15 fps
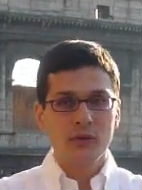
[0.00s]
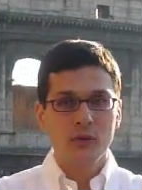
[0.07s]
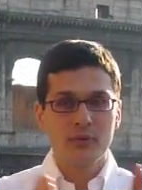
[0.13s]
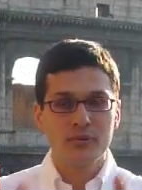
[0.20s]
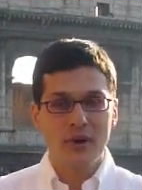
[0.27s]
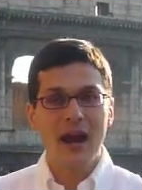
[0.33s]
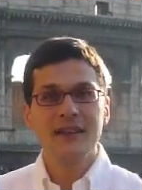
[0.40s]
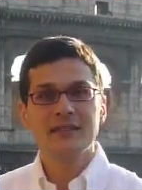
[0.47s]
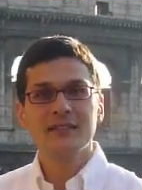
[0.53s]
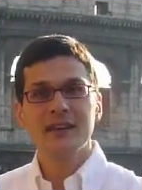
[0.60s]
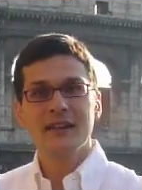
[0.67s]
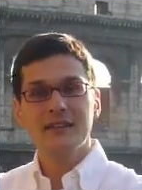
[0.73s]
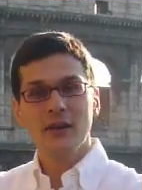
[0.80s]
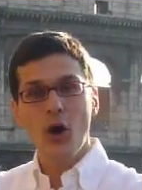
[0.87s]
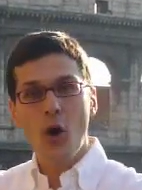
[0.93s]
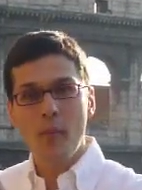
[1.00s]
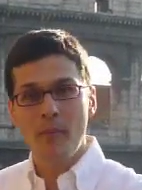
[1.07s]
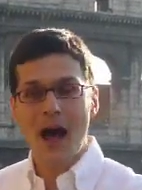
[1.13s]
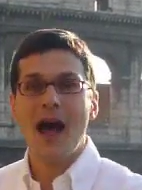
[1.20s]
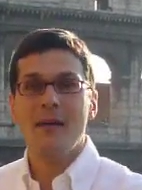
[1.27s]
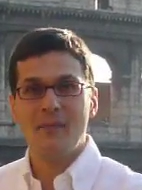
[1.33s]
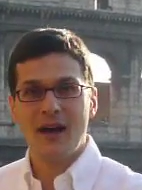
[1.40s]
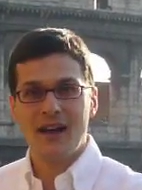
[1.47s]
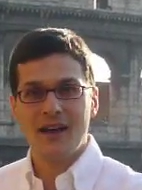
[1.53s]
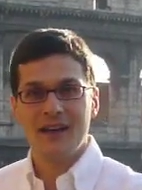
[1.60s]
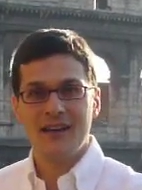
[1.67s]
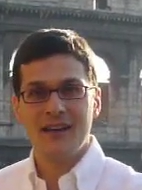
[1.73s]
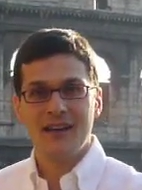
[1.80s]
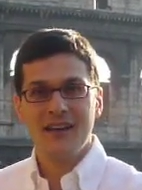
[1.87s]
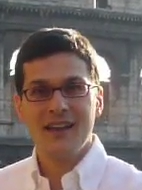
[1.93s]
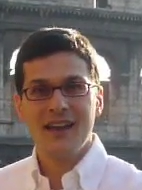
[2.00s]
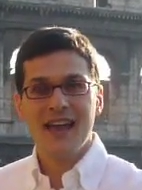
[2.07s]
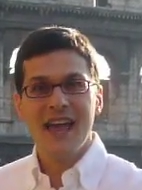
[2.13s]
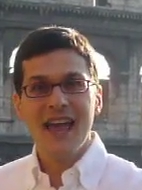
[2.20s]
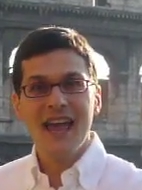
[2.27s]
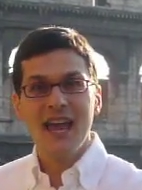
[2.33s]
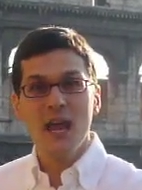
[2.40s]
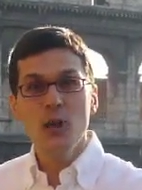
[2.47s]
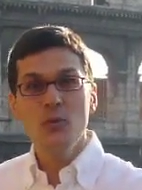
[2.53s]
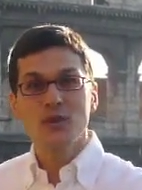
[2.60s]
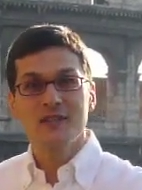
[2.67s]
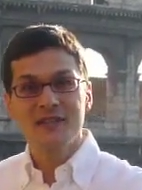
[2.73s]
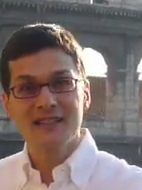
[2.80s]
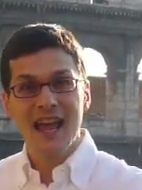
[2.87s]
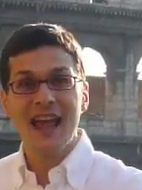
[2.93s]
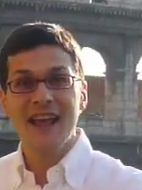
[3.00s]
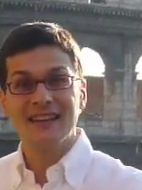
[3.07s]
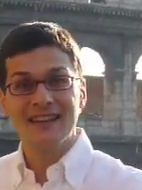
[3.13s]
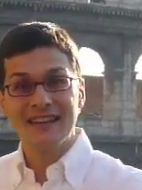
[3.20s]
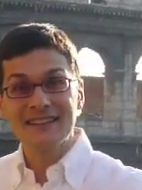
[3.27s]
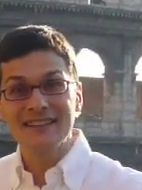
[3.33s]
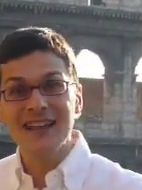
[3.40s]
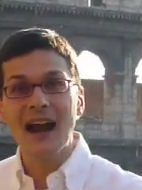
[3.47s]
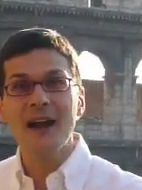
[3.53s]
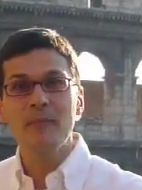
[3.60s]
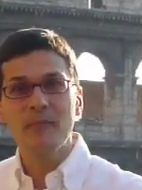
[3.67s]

to President Obama, it would send the entire